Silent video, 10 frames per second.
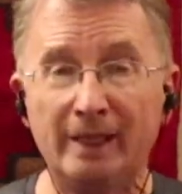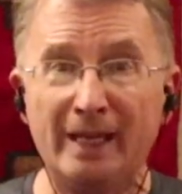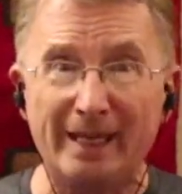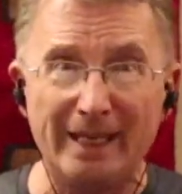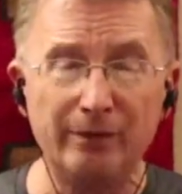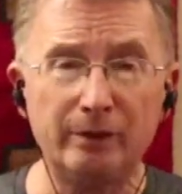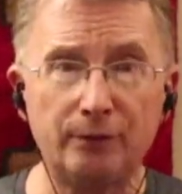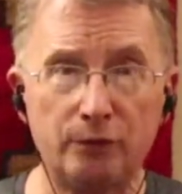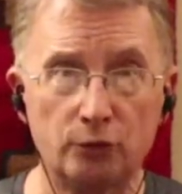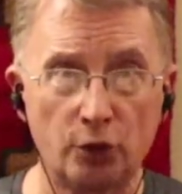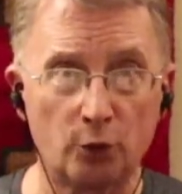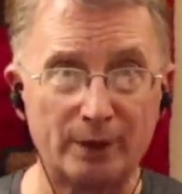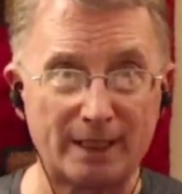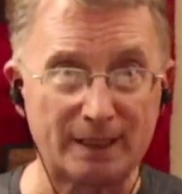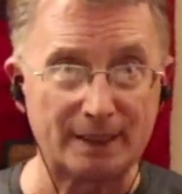even if you don't
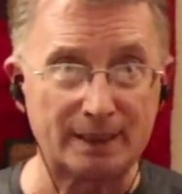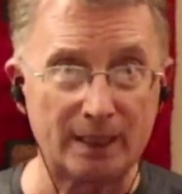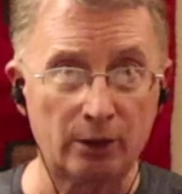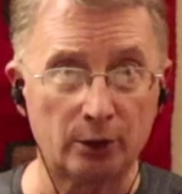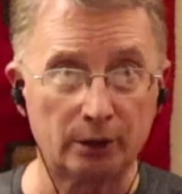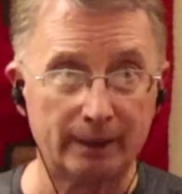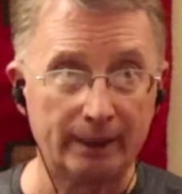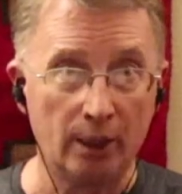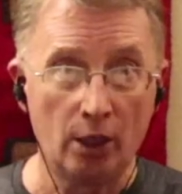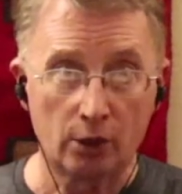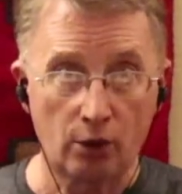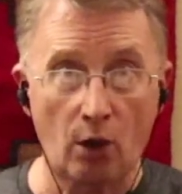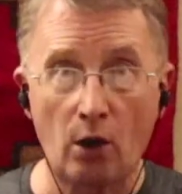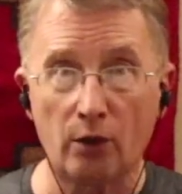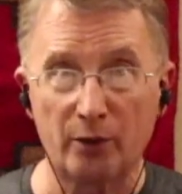necessarily
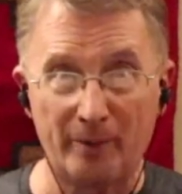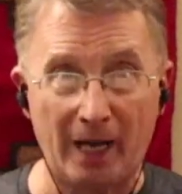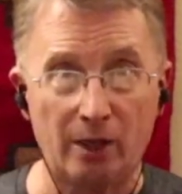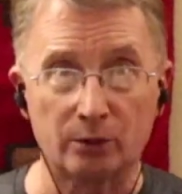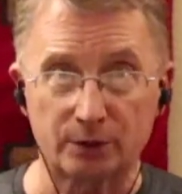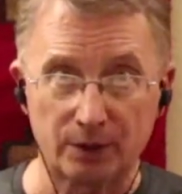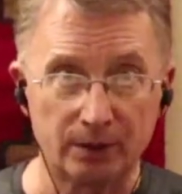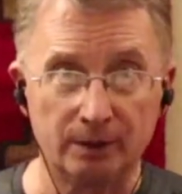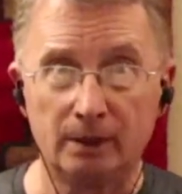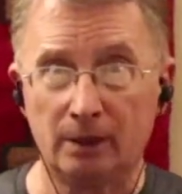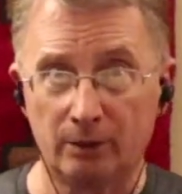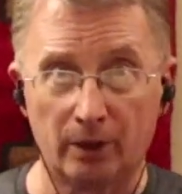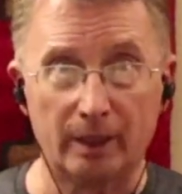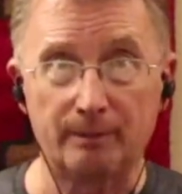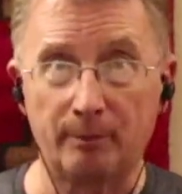call them out,
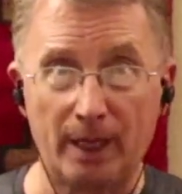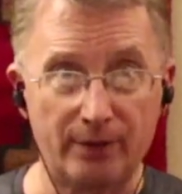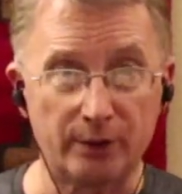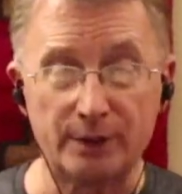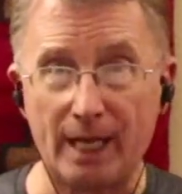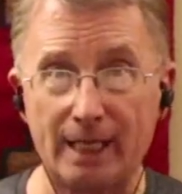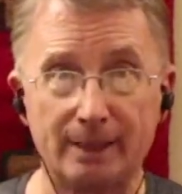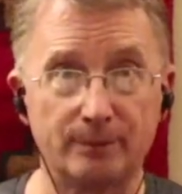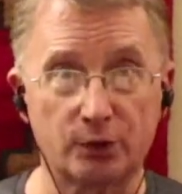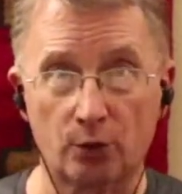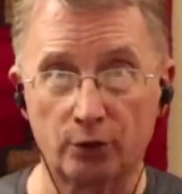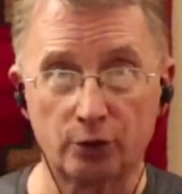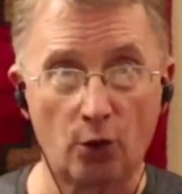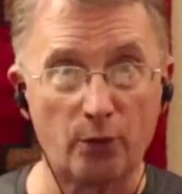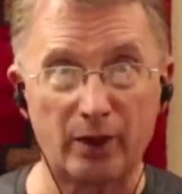right, by their names or
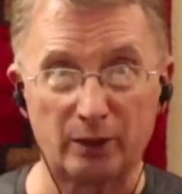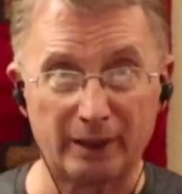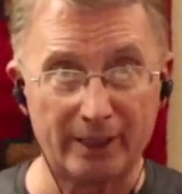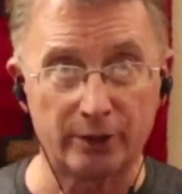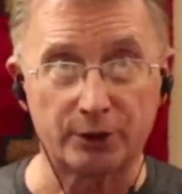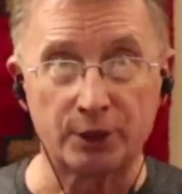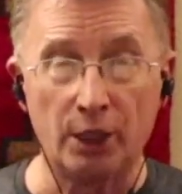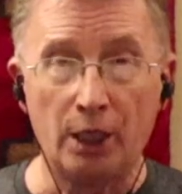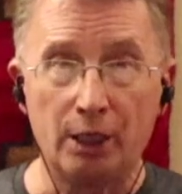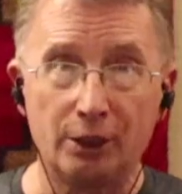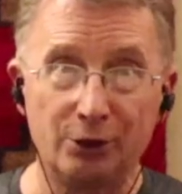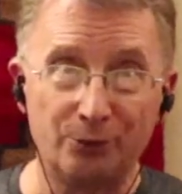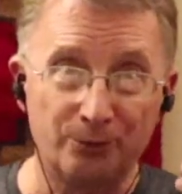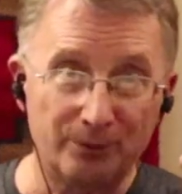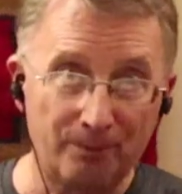know their letters. You
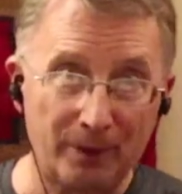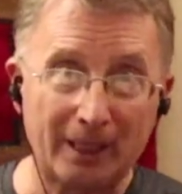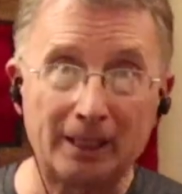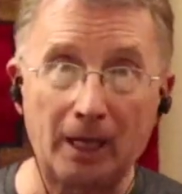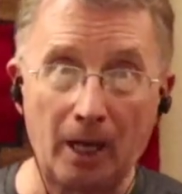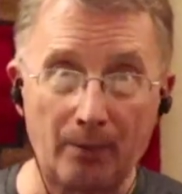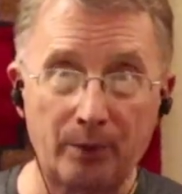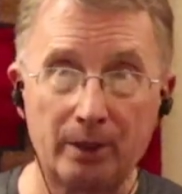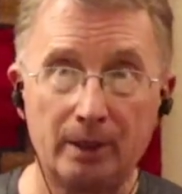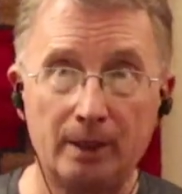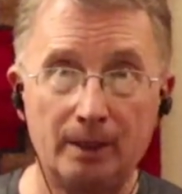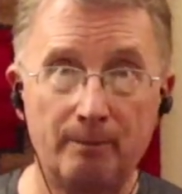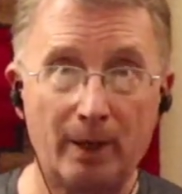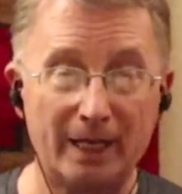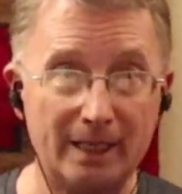pick it up
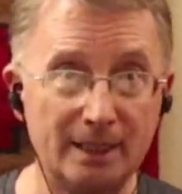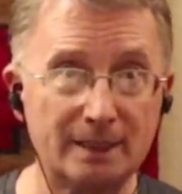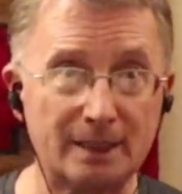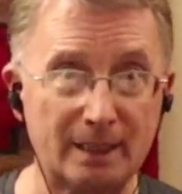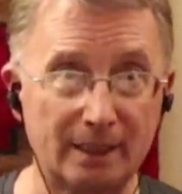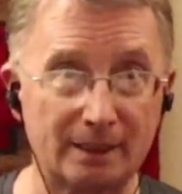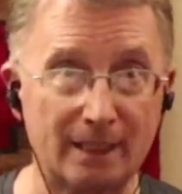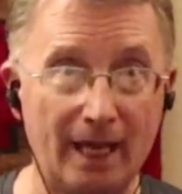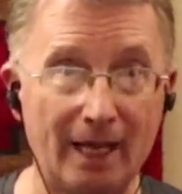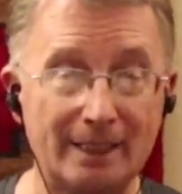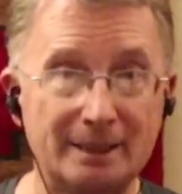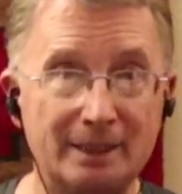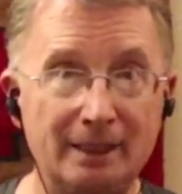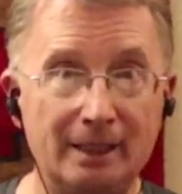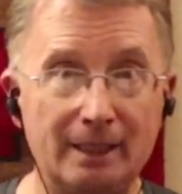by instinct, and
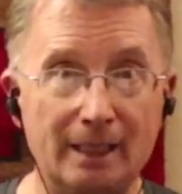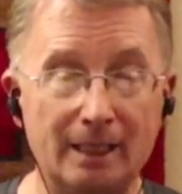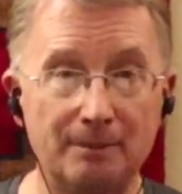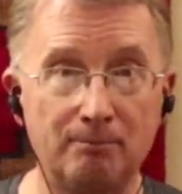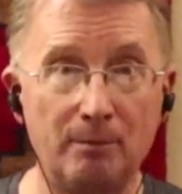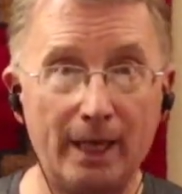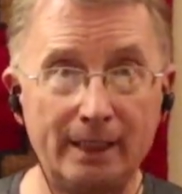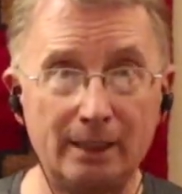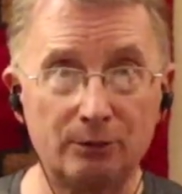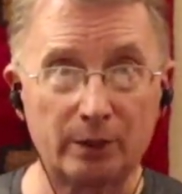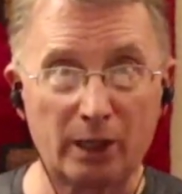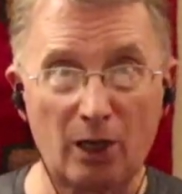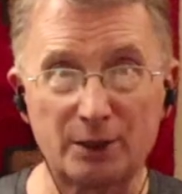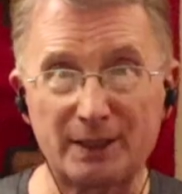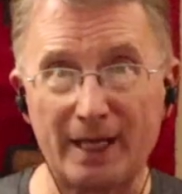in many
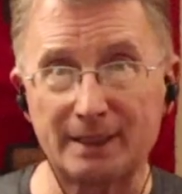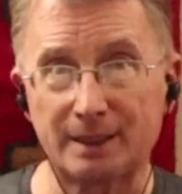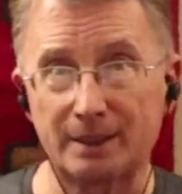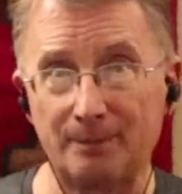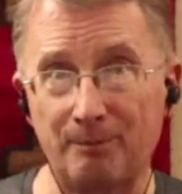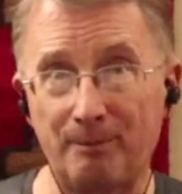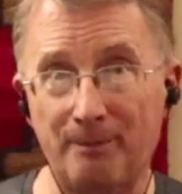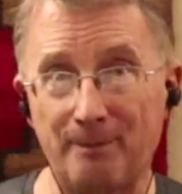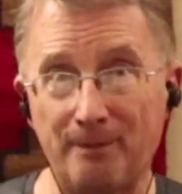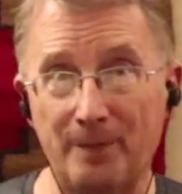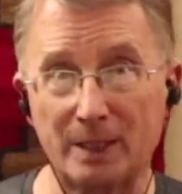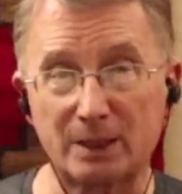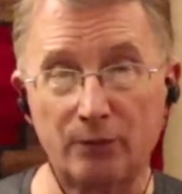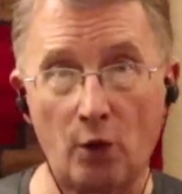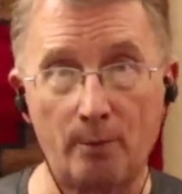regards, that's the best of
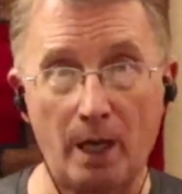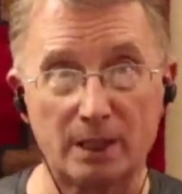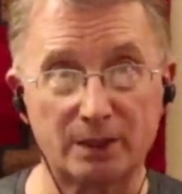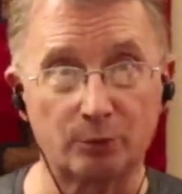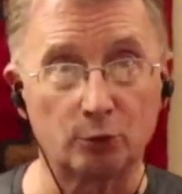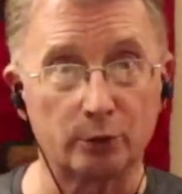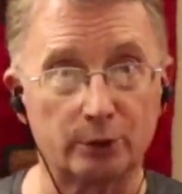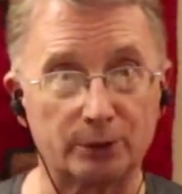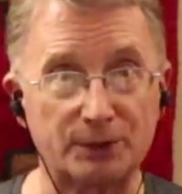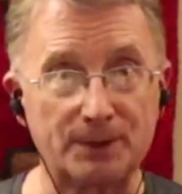all possible worlds.